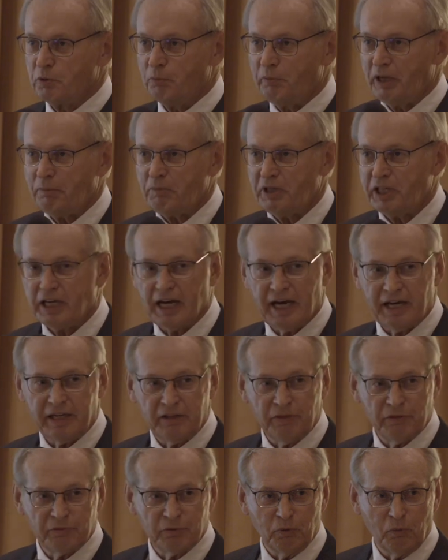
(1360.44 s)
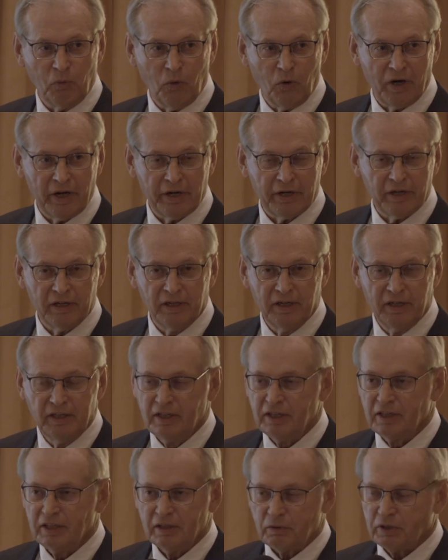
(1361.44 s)
well, maybe it got in through water.
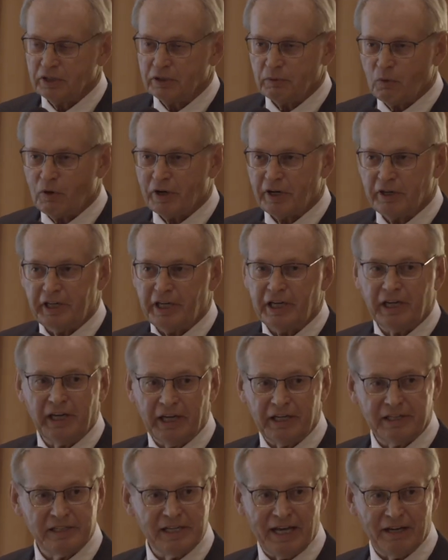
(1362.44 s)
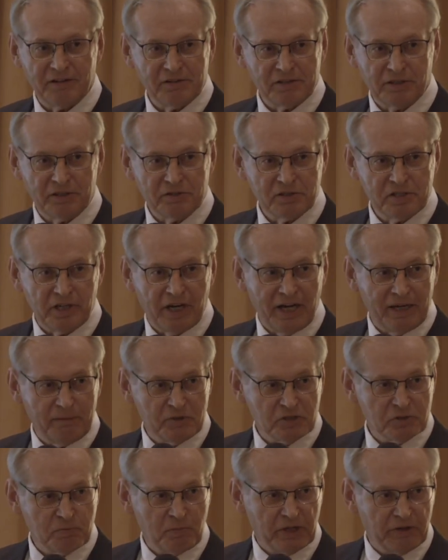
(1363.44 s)
Well, the water didn't get down to those
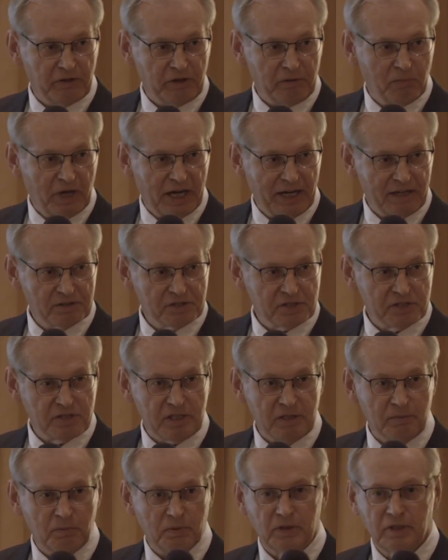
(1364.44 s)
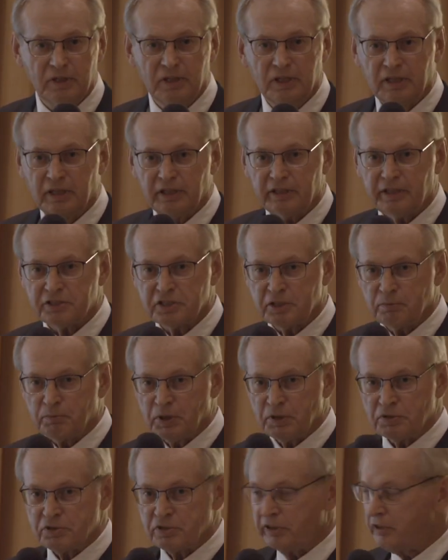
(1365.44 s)
diamonds buried miles deep that
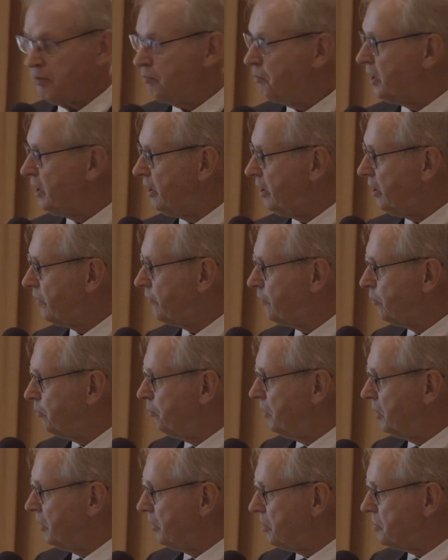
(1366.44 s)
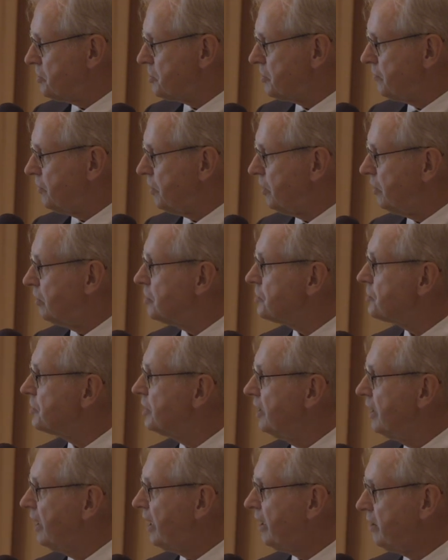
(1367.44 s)
supposedly have been there for millions of years.
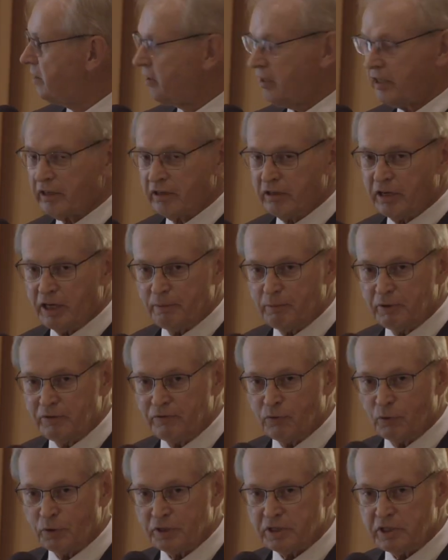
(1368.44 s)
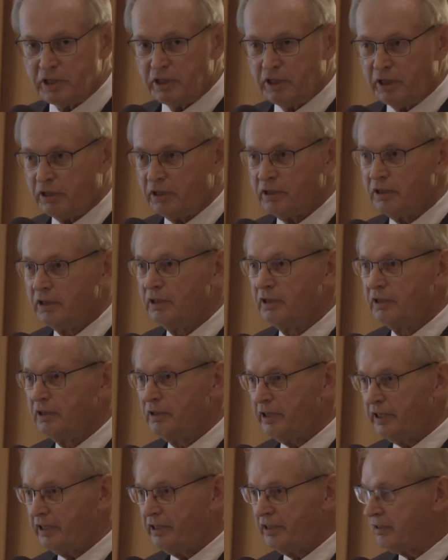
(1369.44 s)
How do you get carbon-14
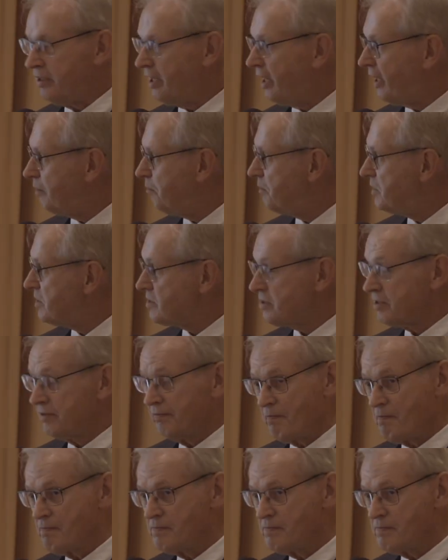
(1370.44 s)
in diamonds?